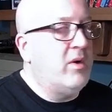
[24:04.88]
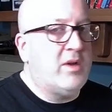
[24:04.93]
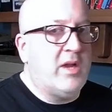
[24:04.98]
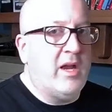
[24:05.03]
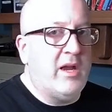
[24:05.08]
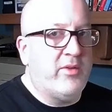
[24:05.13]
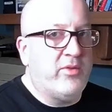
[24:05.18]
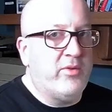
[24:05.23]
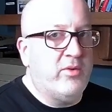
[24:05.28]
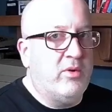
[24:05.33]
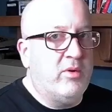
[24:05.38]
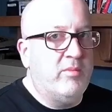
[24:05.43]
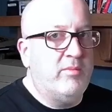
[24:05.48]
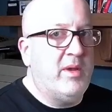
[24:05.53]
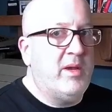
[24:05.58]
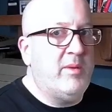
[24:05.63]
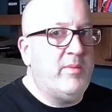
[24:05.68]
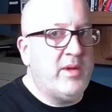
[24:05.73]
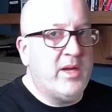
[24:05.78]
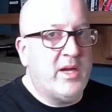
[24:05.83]
okay, I thought
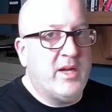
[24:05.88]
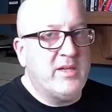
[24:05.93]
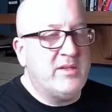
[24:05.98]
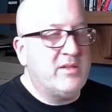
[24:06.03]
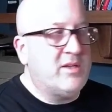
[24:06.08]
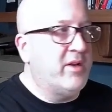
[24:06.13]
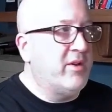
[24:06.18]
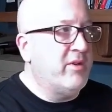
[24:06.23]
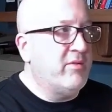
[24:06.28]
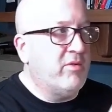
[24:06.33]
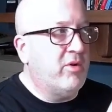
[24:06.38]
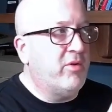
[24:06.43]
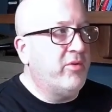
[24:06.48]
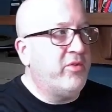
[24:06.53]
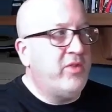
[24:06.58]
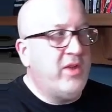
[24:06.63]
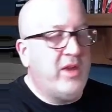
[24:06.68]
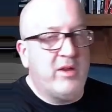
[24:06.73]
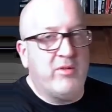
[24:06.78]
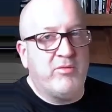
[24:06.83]
maybe I'd done the wrong
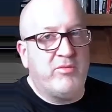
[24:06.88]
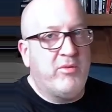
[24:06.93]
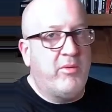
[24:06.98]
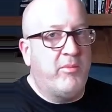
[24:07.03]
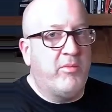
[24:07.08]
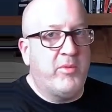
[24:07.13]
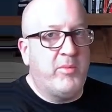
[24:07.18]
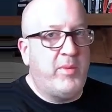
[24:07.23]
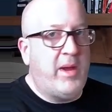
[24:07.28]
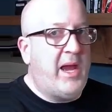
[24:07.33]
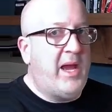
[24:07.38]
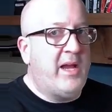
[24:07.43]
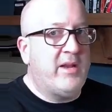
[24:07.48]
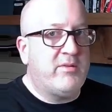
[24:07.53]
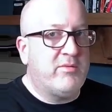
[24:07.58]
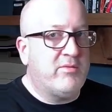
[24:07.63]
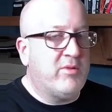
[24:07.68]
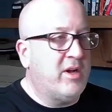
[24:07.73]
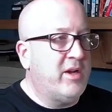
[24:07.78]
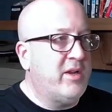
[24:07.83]
thing from the
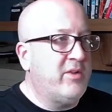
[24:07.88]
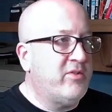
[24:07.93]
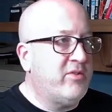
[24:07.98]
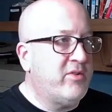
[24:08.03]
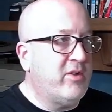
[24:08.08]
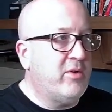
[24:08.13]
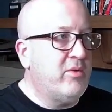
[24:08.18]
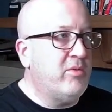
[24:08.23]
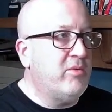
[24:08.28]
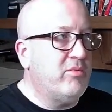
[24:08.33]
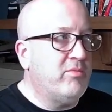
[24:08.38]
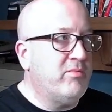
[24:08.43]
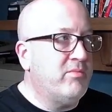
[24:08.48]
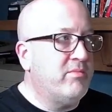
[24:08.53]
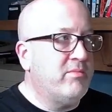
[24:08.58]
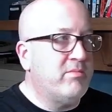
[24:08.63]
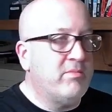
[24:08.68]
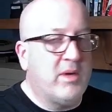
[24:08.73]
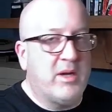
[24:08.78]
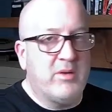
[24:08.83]
PET, right? So
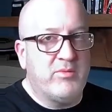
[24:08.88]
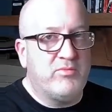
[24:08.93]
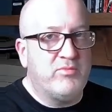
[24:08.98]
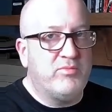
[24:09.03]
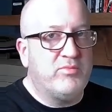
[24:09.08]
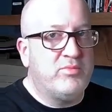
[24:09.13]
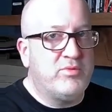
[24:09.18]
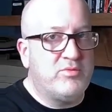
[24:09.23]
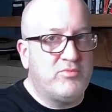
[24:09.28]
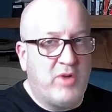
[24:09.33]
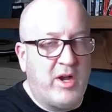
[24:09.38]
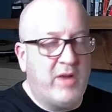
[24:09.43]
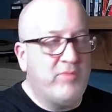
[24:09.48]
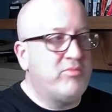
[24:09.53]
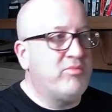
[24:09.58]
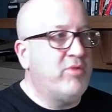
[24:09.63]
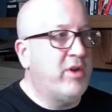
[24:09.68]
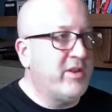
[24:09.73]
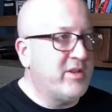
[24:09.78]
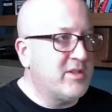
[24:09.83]
I
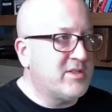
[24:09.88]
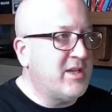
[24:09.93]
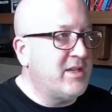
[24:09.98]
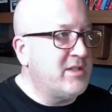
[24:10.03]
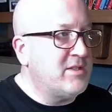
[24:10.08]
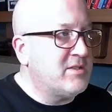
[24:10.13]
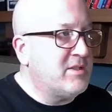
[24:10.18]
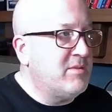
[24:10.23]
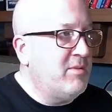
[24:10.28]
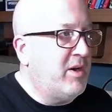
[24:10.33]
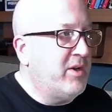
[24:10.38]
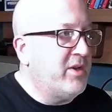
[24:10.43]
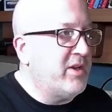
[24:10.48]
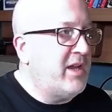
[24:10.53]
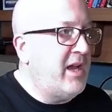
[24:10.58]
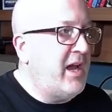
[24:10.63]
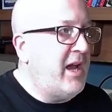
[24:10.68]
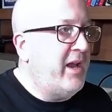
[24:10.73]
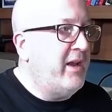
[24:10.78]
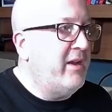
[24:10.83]
tried running the status command
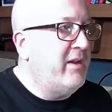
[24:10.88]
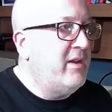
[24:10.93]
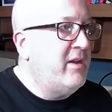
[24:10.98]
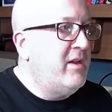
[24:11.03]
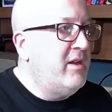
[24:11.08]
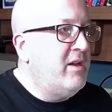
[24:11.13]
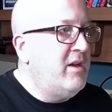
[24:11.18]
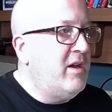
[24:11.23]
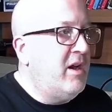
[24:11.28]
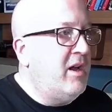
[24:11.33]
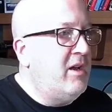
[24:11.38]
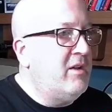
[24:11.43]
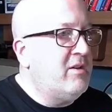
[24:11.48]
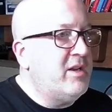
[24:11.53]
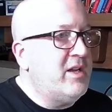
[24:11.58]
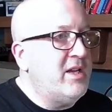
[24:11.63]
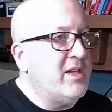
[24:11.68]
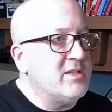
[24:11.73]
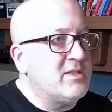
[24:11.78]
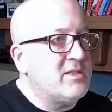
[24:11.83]
again. And look
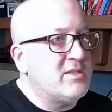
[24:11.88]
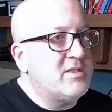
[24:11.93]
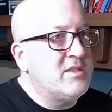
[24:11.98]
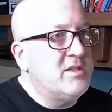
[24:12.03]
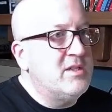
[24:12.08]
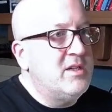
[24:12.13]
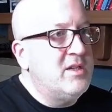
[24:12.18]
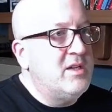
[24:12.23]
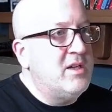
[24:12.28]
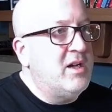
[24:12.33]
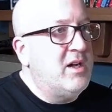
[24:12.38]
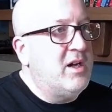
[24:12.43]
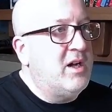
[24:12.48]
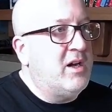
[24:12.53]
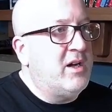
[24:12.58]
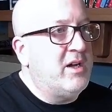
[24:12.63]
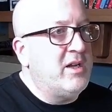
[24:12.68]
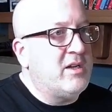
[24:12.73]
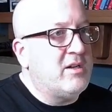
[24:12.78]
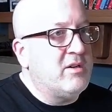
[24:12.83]
at this.
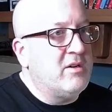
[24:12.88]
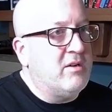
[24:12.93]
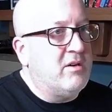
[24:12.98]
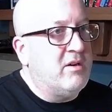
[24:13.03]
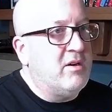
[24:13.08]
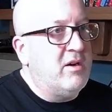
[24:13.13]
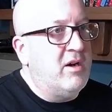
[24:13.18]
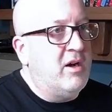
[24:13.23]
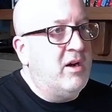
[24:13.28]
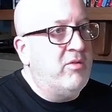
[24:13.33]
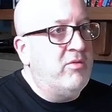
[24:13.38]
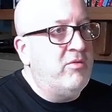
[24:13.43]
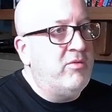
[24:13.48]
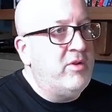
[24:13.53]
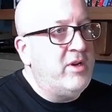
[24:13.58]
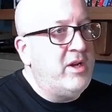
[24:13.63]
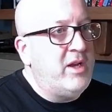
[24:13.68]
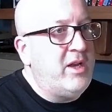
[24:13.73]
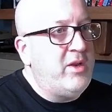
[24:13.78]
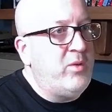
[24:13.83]
I got a
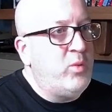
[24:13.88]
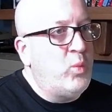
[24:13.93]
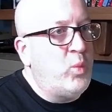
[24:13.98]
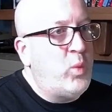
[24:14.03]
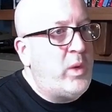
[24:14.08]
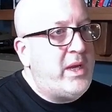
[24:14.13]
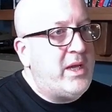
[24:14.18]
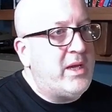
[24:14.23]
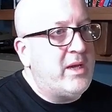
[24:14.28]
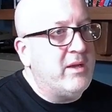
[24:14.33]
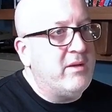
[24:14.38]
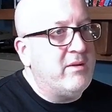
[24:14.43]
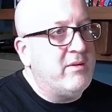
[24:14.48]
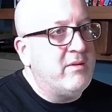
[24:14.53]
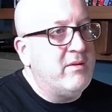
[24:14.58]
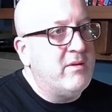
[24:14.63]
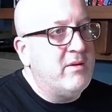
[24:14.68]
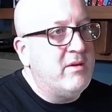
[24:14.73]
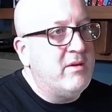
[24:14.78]
really weird